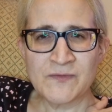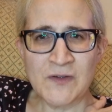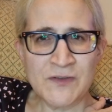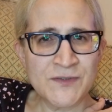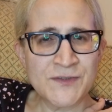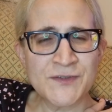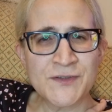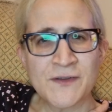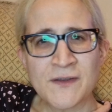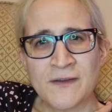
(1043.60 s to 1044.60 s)
funded
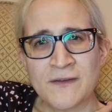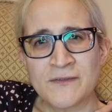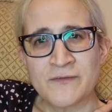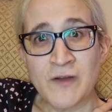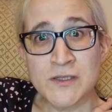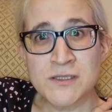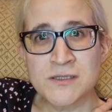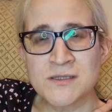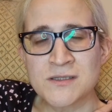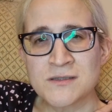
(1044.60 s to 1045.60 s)

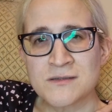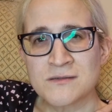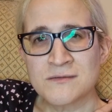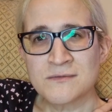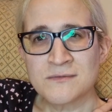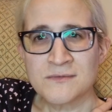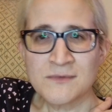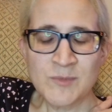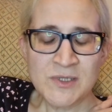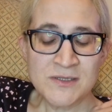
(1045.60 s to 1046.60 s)
funds
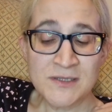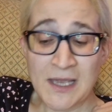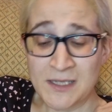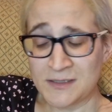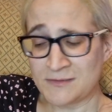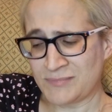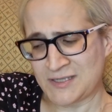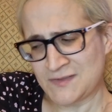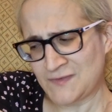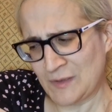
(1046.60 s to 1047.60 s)
I mean, he's dead and but
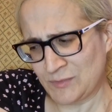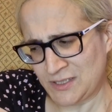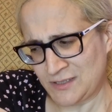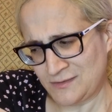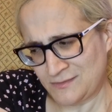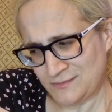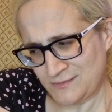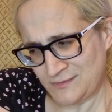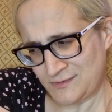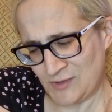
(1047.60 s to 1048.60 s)
his family
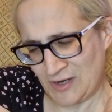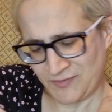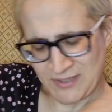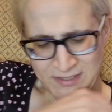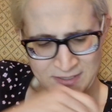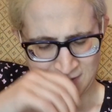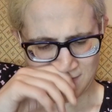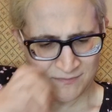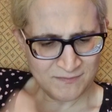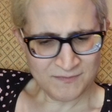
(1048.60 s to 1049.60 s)
thereafter has
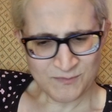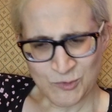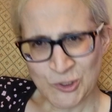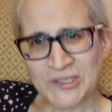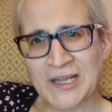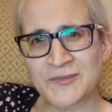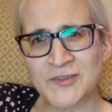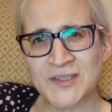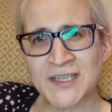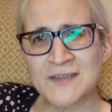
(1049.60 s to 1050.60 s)
looked
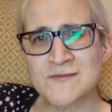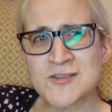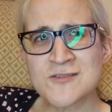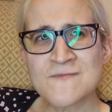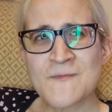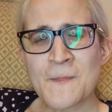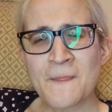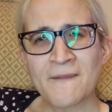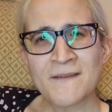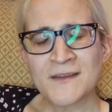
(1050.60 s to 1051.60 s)
after the caves.
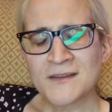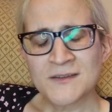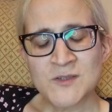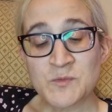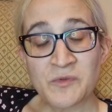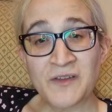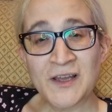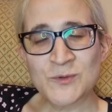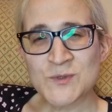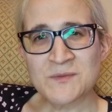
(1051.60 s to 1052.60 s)
It's
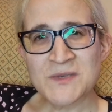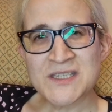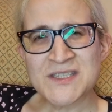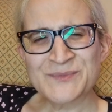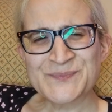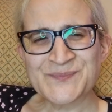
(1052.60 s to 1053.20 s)
profound, it was amazing.